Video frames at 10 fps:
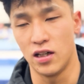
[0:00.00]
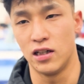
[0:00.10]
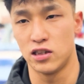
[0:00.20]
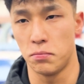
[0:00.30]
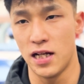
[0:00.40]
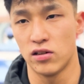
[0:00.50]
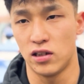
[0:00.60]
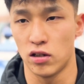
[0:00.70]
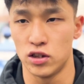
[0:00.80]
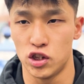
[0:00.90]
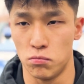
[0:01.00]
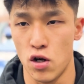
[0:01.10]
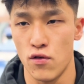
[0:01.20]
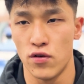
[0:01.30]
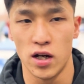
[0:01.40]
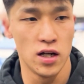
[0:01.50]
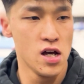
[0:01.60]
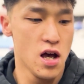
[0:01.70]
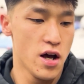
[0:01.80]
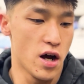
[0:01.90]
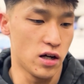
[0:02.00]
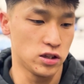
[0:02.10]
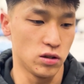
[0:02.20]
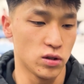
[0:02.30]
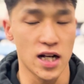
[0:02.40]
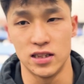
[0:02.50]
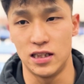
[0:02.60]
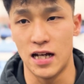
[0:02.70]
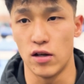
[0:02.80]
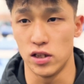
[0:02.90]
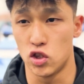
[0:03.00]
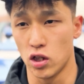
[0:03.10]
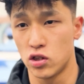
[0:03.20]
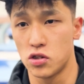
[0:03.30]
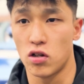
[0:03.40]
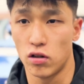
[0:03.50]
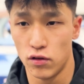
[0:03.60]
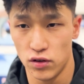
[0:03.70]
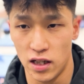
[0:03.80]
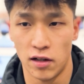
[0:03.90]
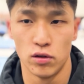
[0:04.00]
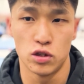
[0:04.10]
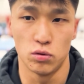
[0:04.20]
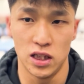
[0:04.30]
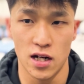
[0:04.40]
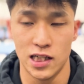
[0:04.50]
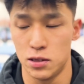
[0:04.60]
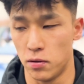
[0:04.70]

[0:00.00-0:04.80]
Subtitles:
And to be out there on Gymnova, also kind of see how the judges are over there, it was really nice.